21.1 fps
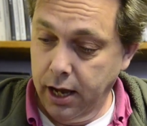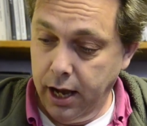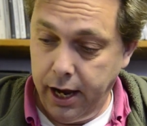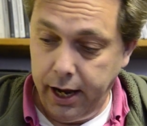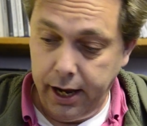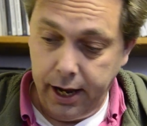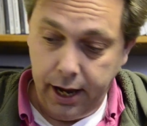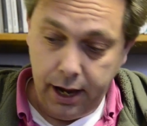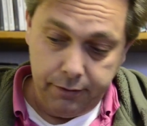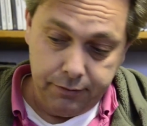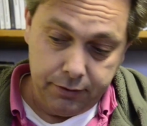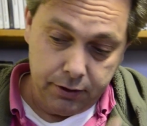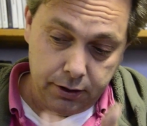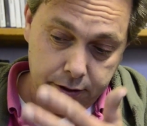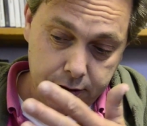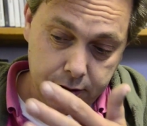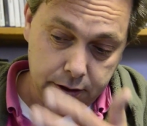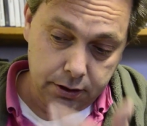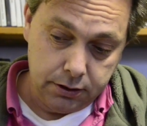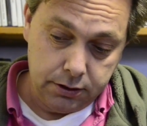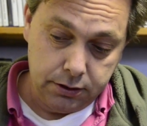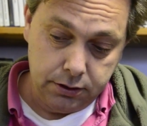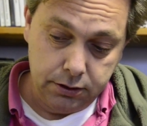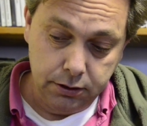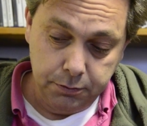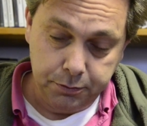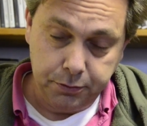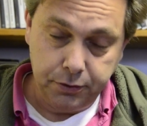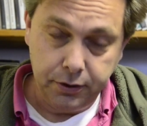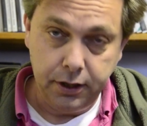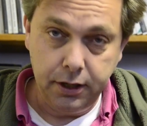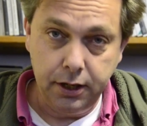I have it on the
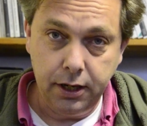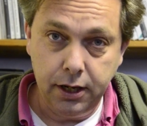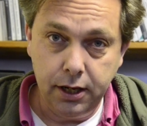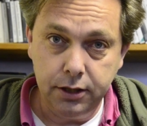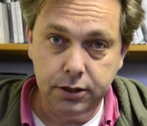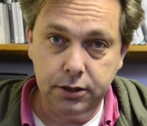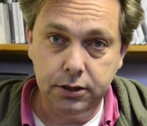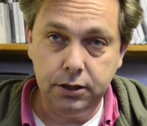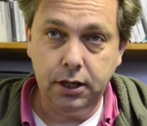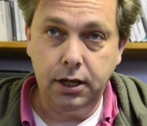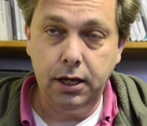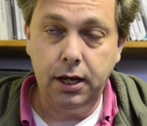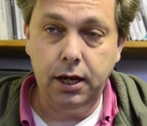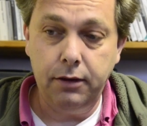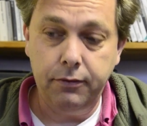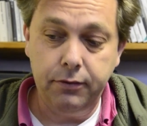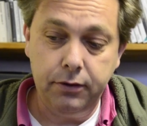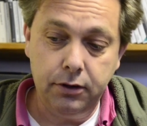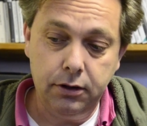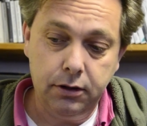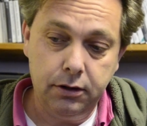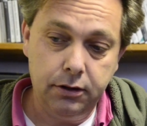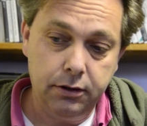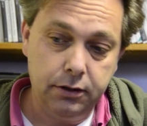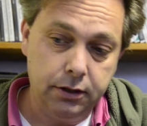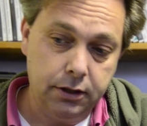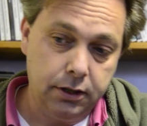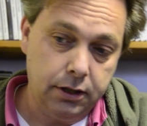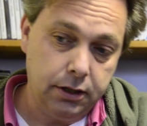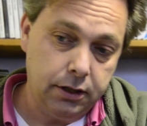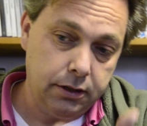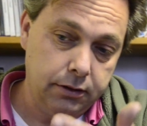Super NES. I have it on
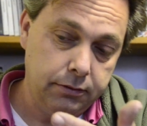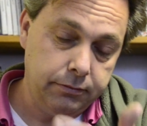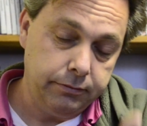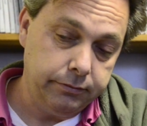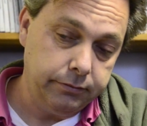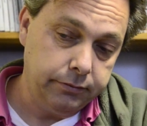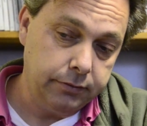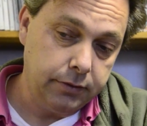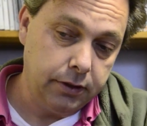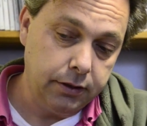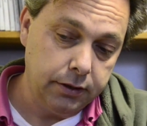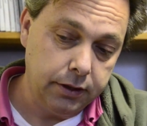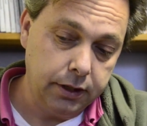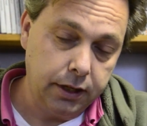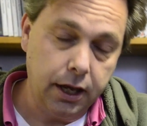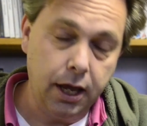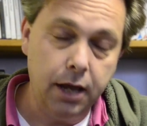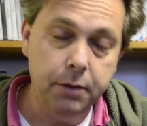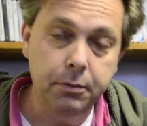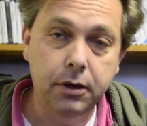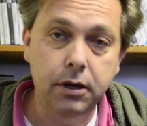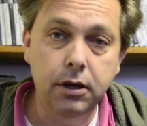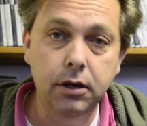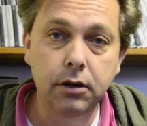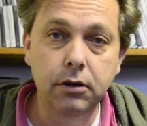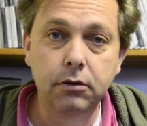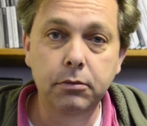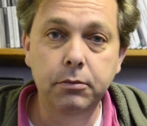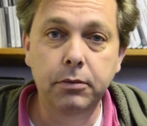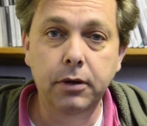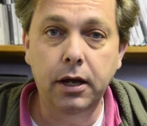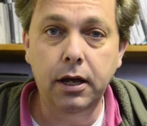the
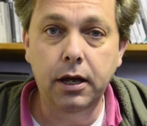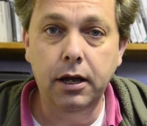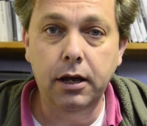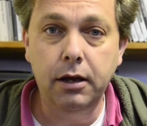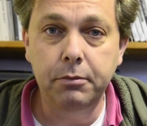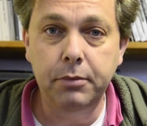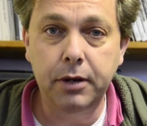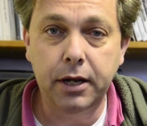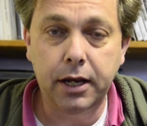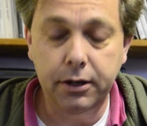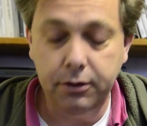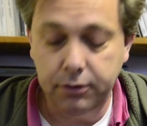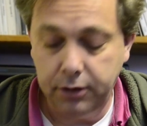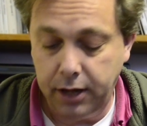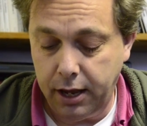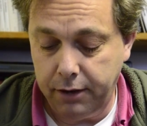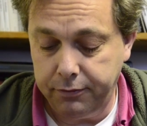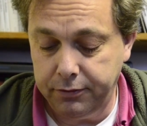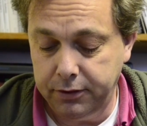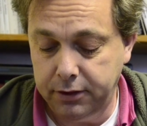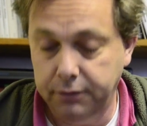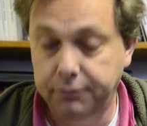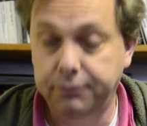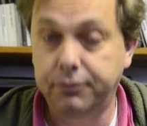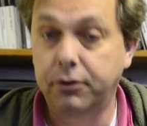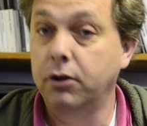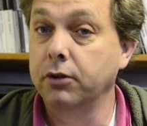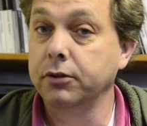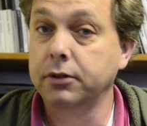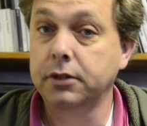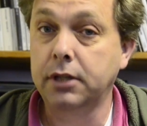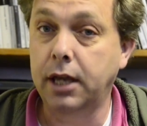GameCube, but I don't have a
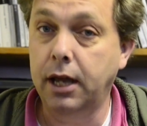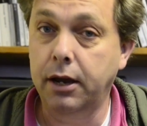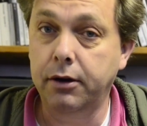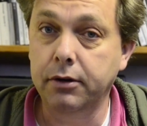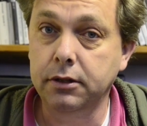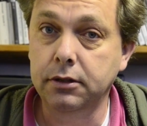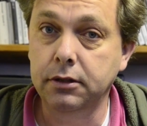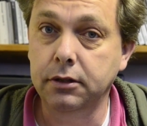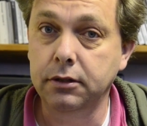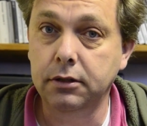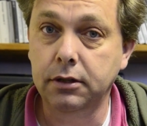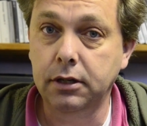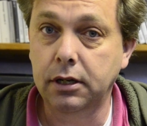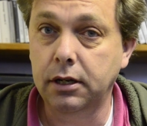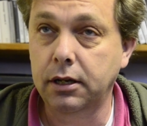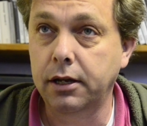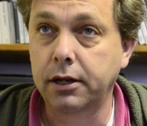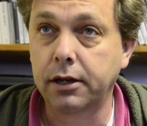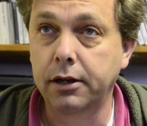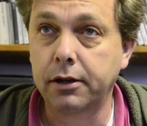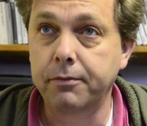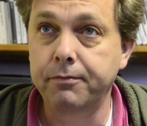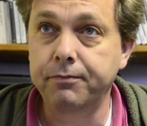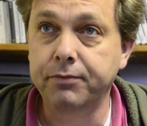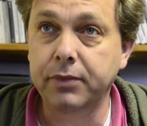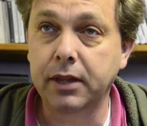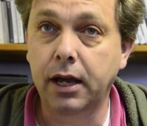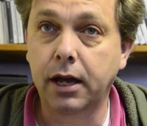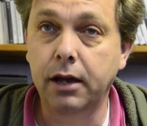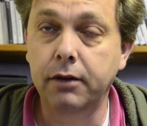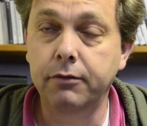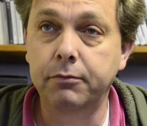default character.
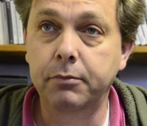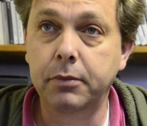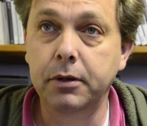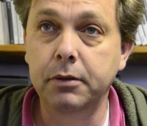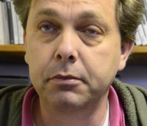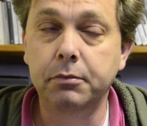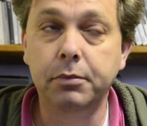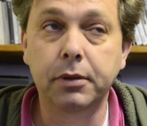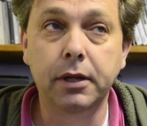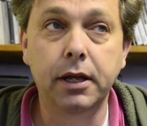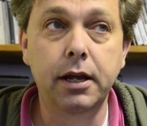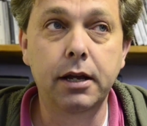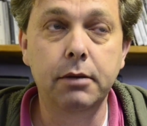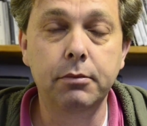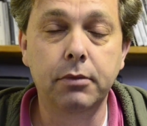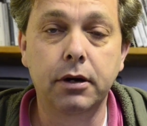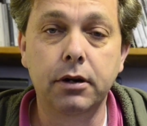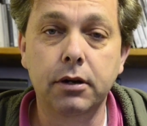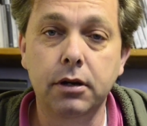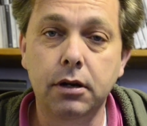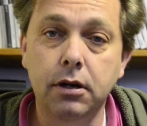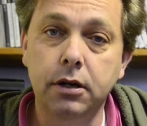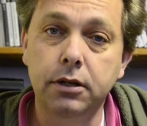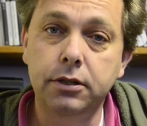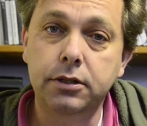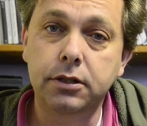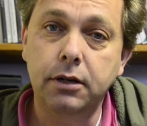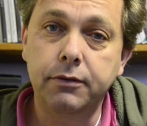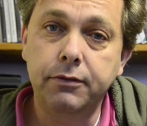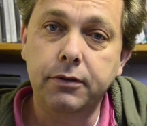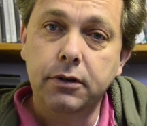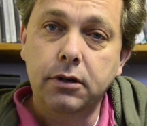I've been playing Mario Kart
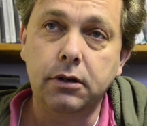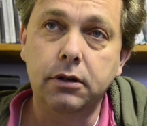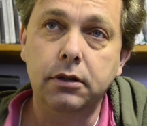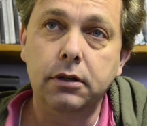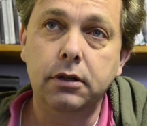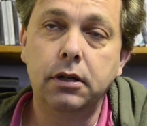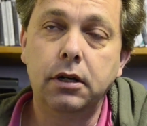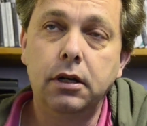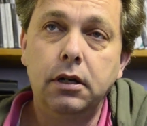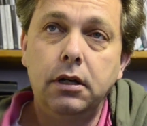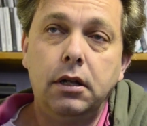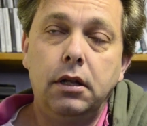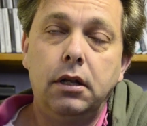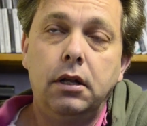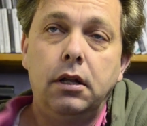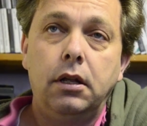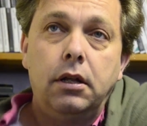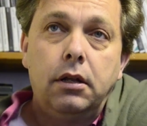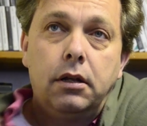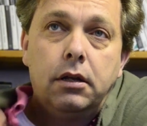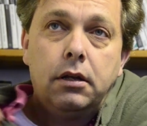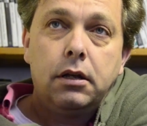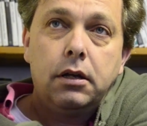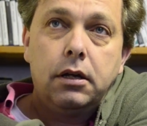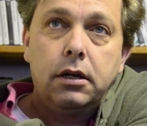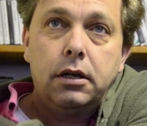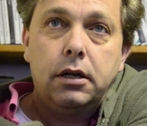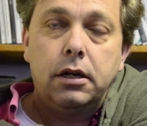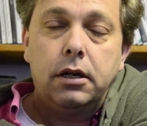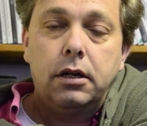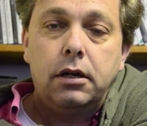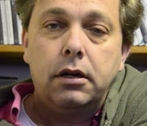7 on
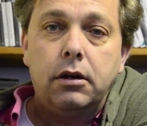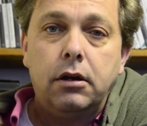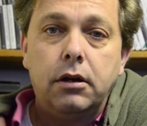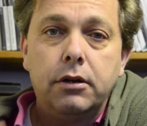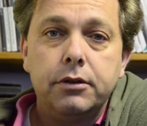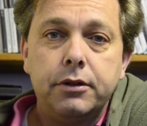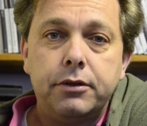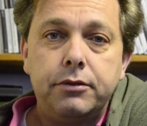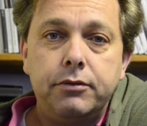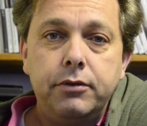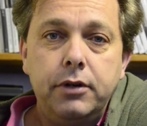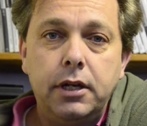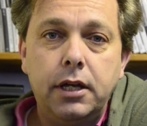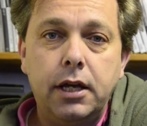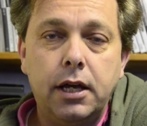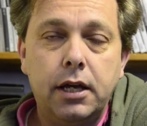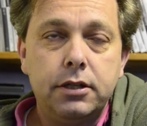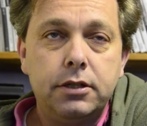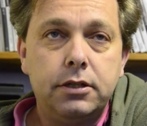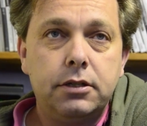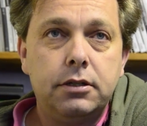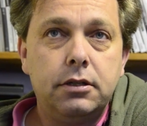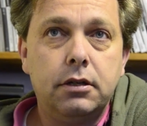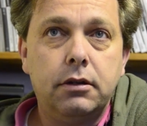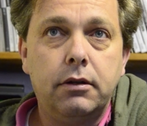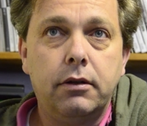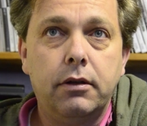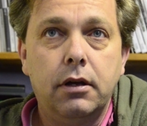the 3DS